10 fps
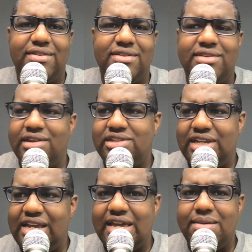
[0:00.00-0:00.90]
This
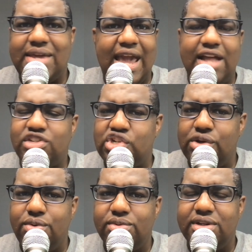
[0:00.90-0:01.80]
team can't
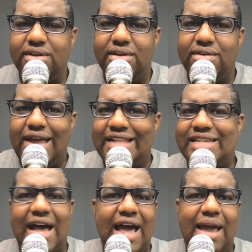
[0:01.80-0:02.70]
shoot, at
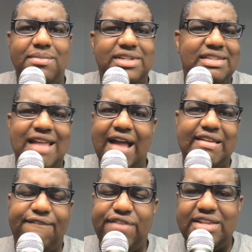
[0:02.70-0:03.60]
times not
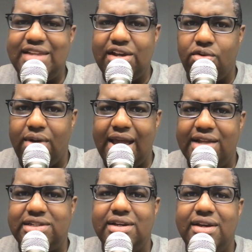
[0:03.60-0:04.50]
defending
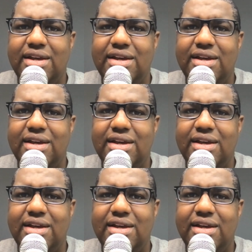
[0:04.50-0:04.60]
great,